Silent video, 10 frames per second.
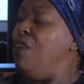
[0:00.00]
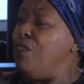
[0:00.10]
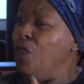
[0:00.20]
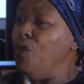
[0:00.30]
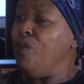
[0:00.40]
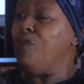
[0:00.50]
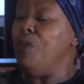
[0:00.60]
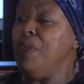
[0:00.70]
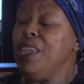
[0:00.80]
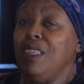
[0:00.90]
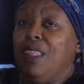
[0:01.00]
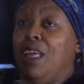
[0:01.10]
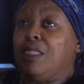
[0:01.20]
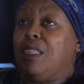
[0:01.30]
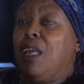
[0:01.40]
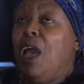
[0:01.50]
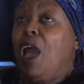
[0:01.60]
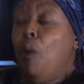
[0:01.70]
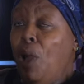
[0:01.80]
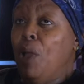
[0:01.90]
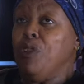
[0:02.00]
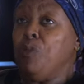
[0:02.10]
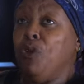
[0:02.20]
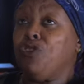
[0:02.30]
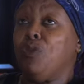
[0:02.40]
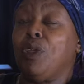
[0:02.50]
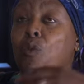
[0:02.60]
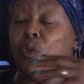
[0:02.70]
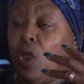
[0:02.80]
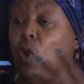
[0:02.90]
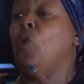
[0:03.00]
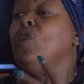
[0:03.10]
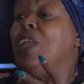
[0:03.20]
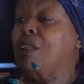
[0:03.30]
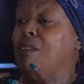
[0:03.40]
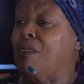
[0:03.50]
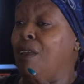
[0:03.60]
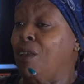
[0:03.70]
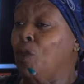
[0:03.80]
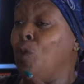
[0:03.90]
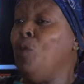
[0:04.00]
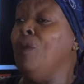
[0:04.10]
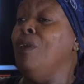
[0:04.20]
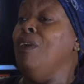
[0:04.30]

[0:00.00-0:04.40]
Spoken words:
So for me, that's how I was brought up, that we all danced at home.